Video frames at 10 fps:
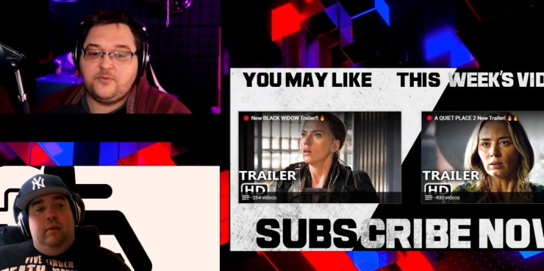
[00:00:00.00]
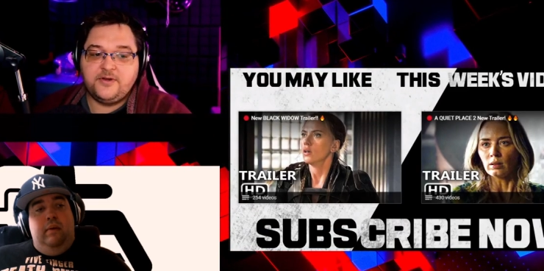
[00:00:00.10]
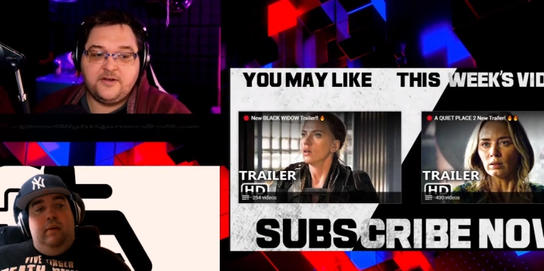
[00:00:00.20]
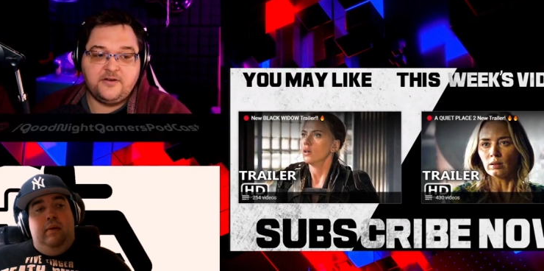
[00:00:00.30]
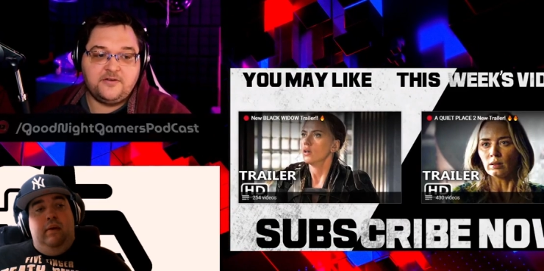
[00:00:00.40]

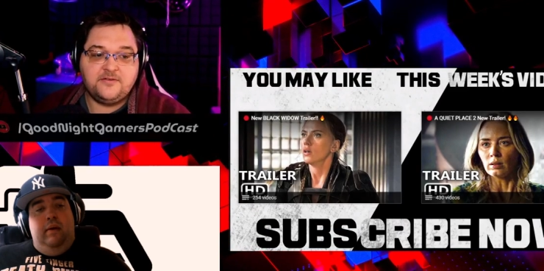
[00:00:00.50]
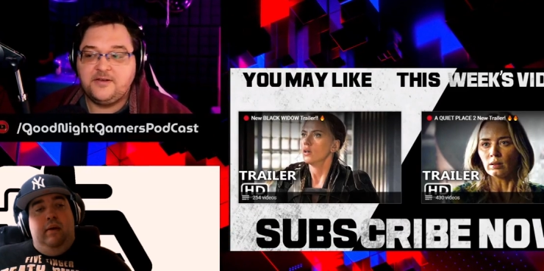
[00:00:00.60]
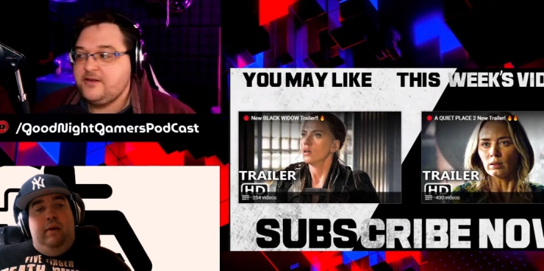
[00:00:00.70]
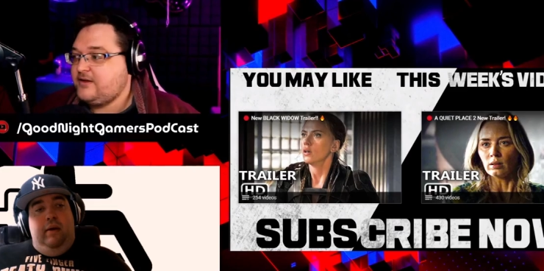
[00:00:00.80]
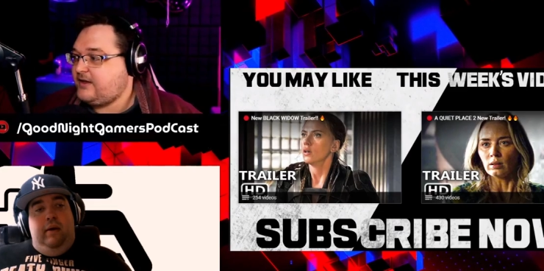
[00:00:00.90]
Speaker 1: well.
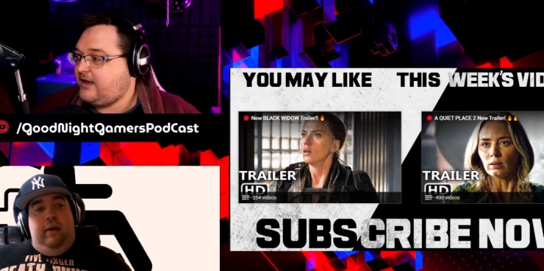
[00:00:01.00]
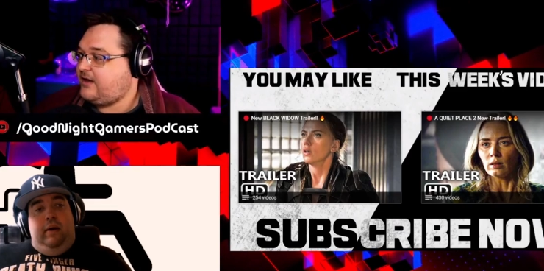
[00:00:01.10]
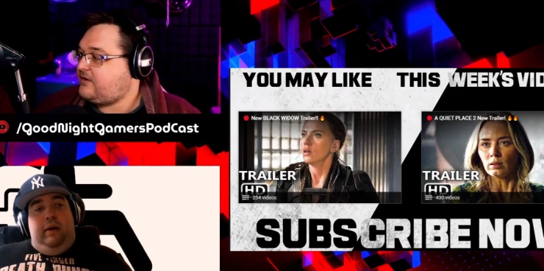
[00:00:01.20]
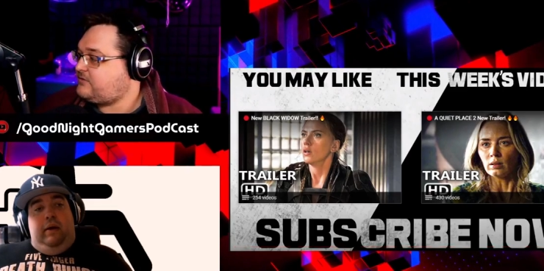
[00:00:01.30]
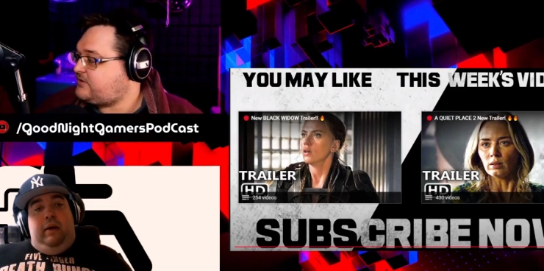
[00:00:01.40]

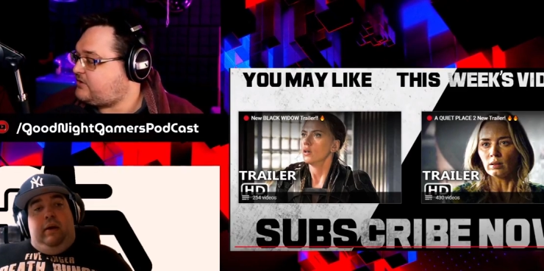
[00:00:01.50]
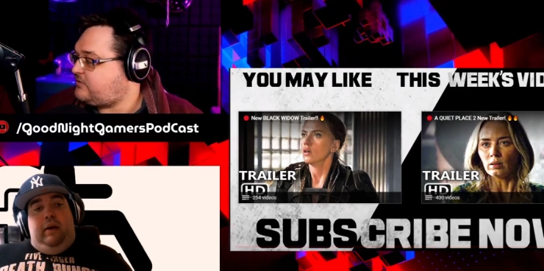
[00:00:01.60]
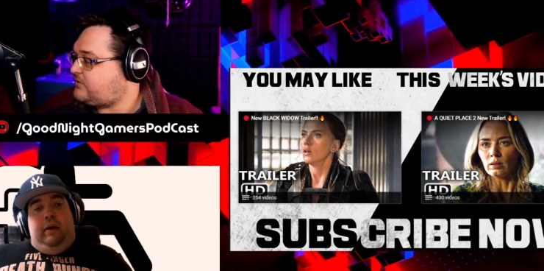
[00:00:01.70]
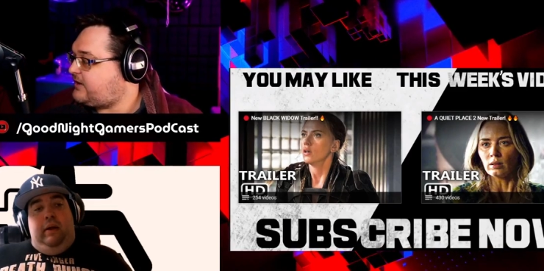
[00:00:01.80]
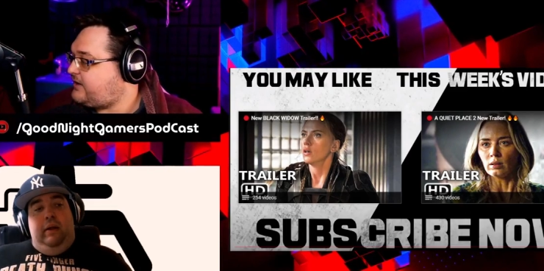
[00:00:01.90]
How do
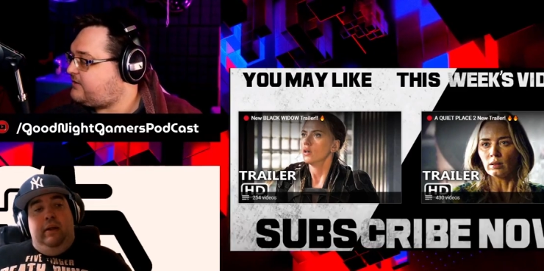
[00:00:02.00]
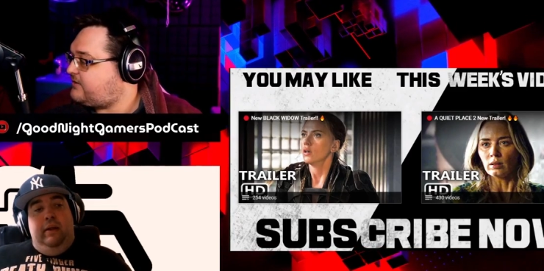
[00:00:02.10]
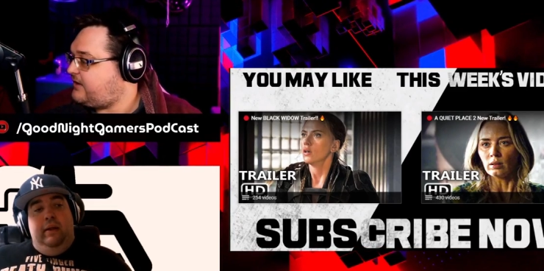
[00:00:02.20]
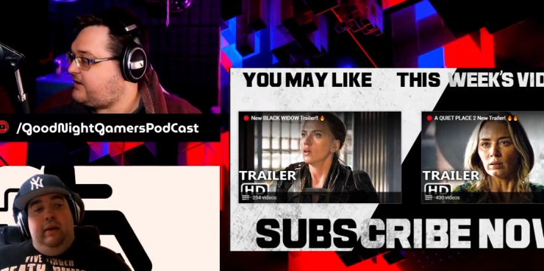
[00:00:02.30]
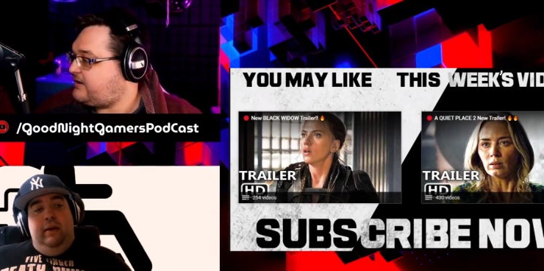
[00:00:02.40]
you like
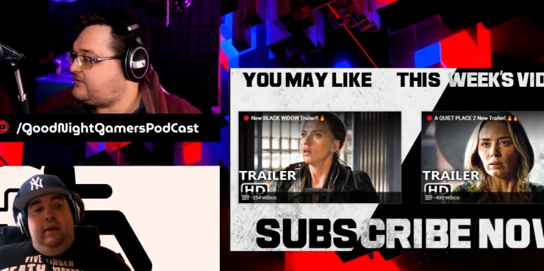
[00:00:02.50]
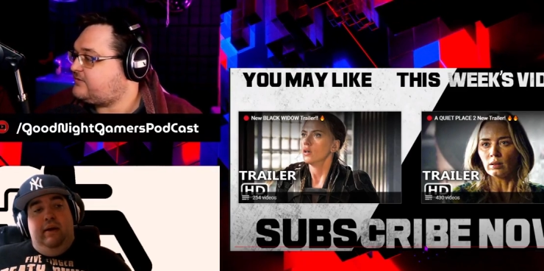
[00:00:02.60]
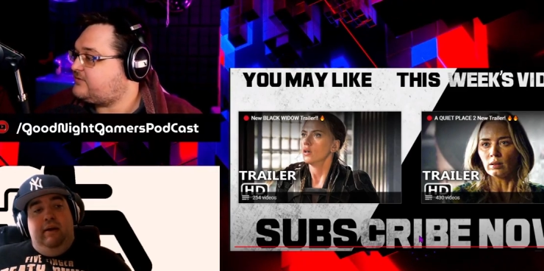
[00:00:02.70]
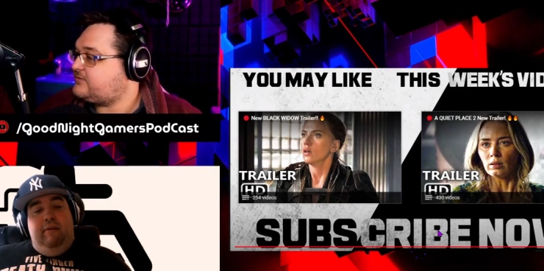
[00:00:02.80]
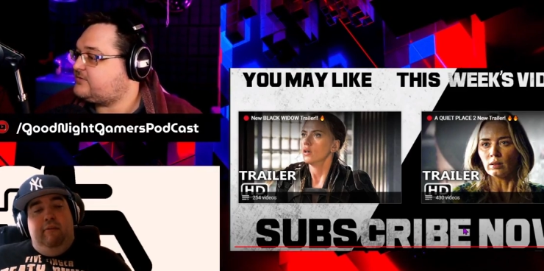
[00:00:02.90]
that?
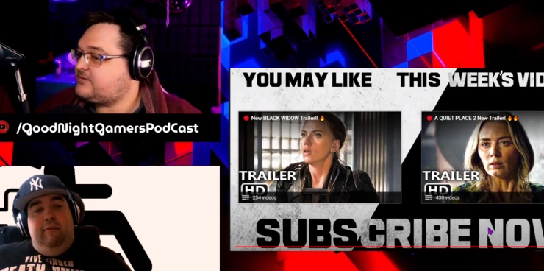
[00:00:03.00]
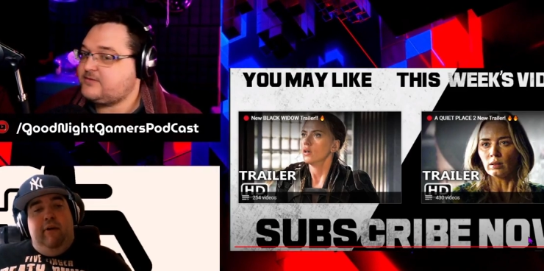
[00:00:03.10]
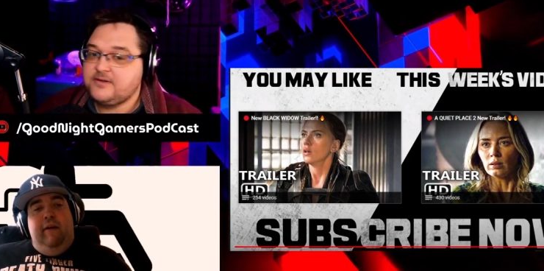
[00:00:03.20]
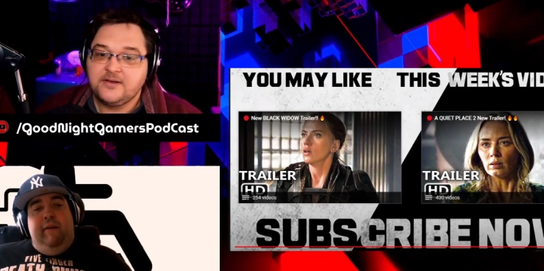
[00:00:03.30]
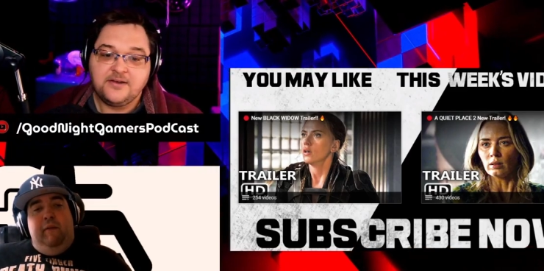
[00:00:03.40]

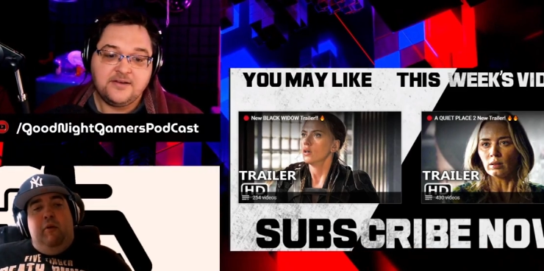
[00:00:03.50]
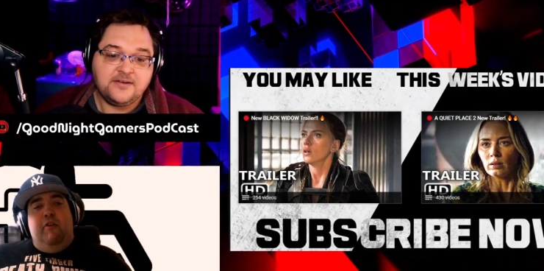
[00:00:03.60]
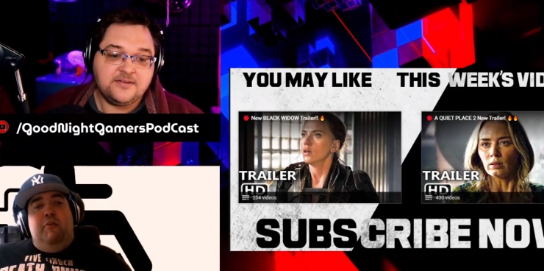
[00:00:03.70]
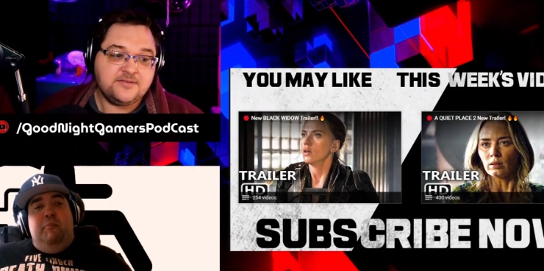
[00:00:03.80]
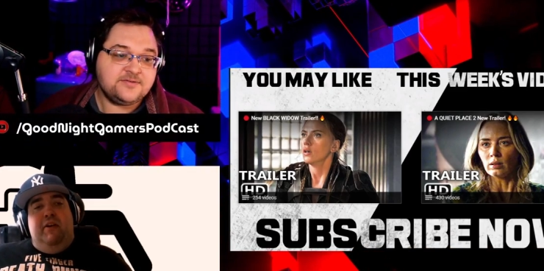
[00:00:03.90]
Speaker 2: Well, there
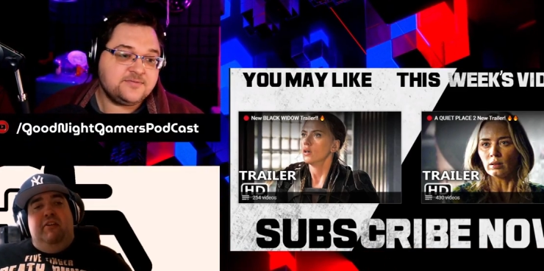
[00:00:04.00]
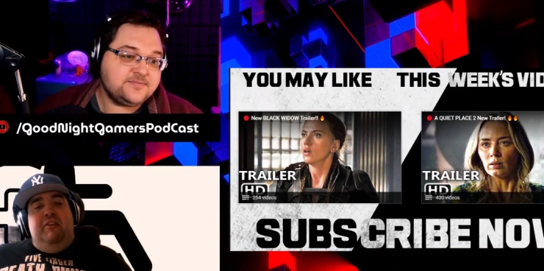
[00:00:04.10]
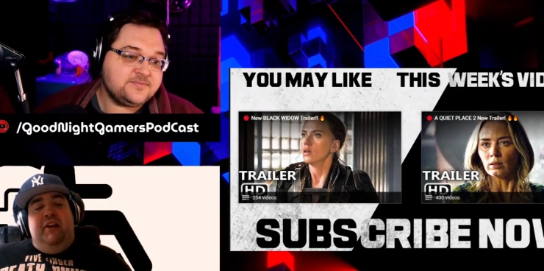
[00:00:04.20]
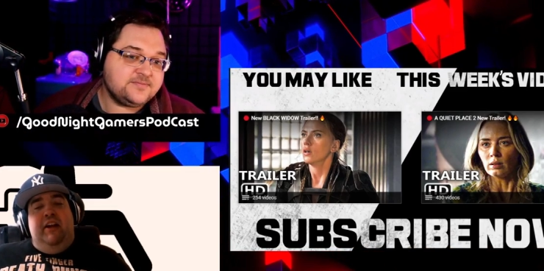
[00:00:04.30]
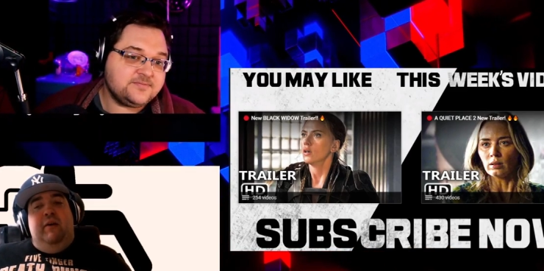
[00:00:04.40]
wasn't
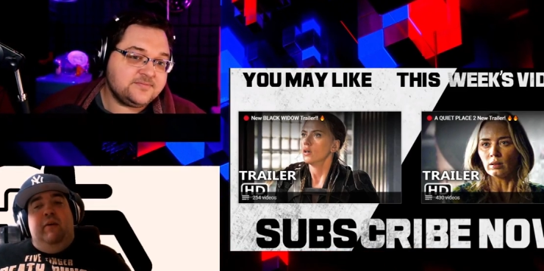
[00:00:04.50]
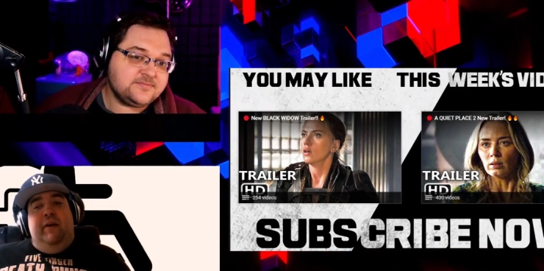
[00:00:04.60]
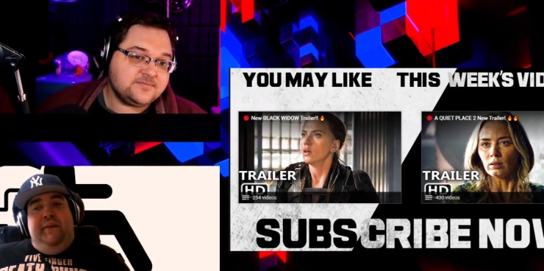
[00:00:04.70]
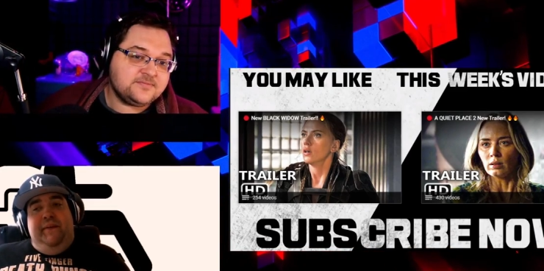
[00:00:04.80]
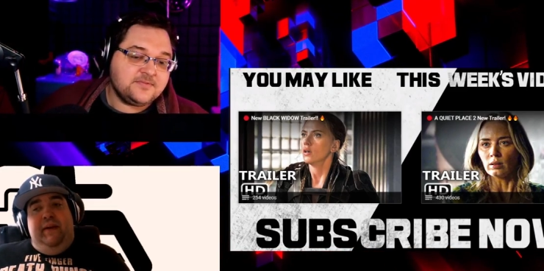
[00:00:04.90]
much to
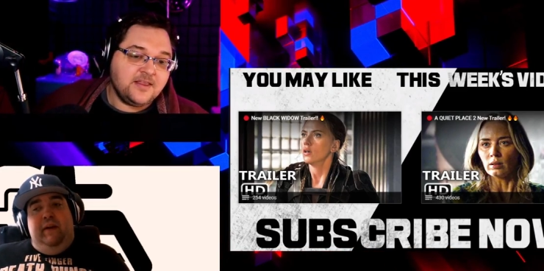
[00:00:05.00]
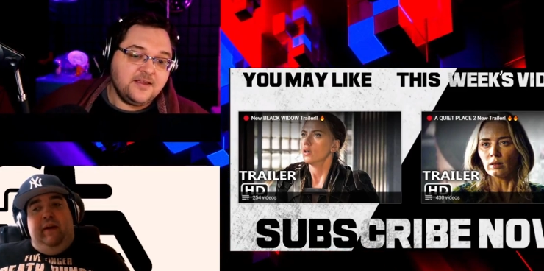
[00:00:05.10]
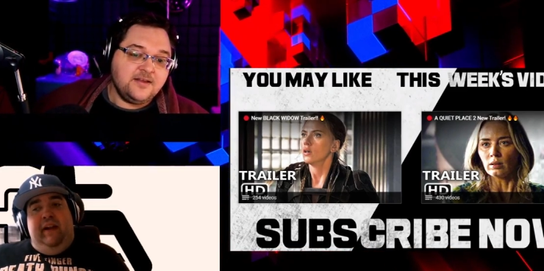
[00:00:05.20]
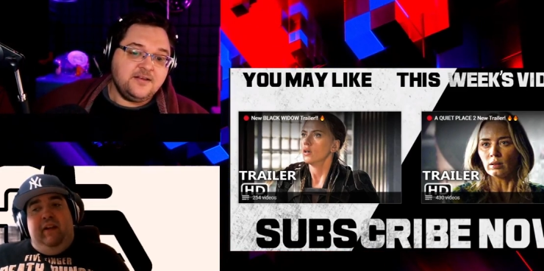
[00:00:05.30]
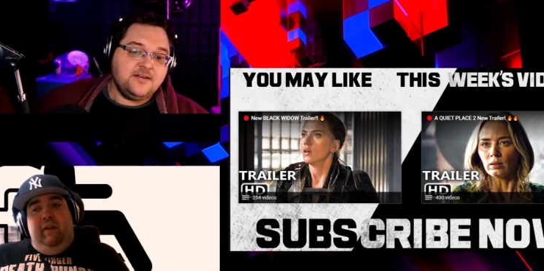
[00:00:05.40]
go on
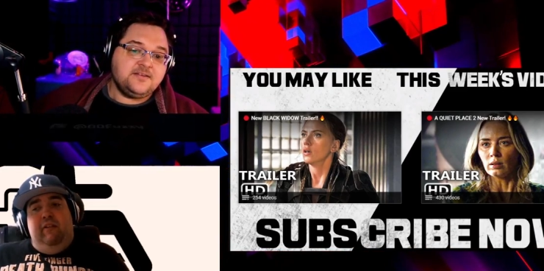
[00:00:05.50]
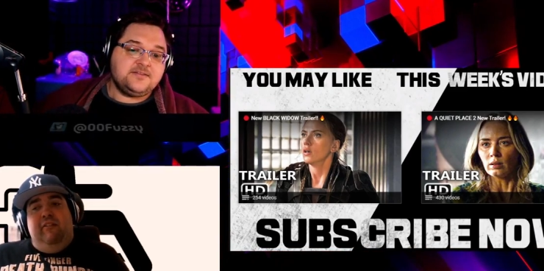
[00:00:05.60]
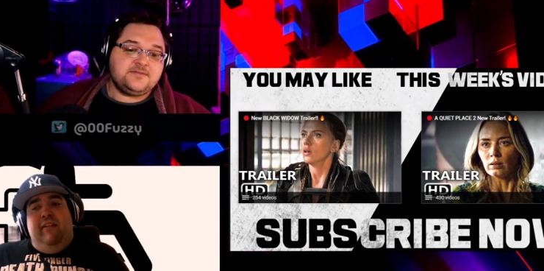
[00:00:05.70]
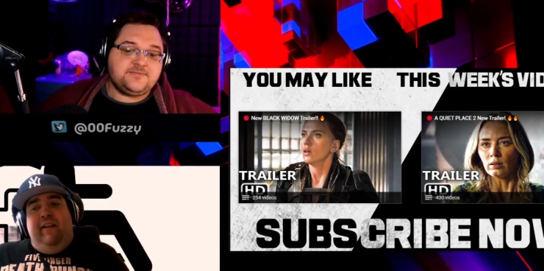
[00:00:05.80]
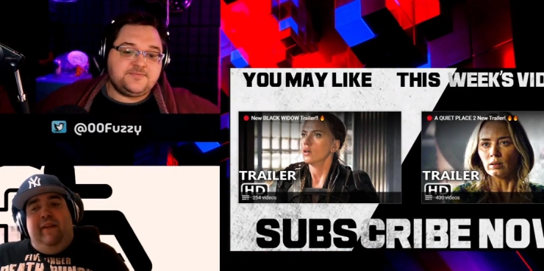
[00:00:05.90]
there. It
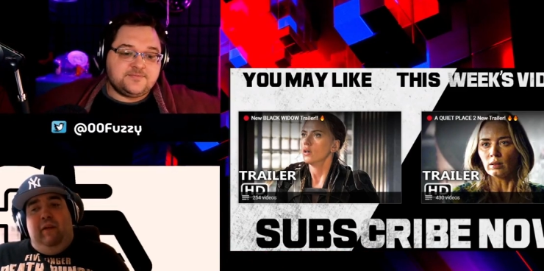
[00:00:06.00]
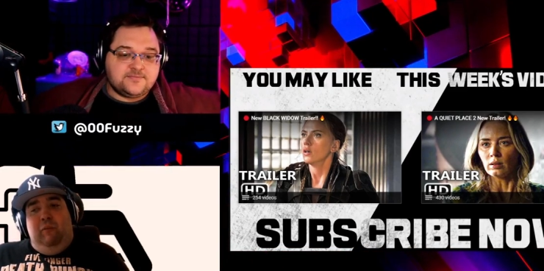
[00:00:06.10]
looks like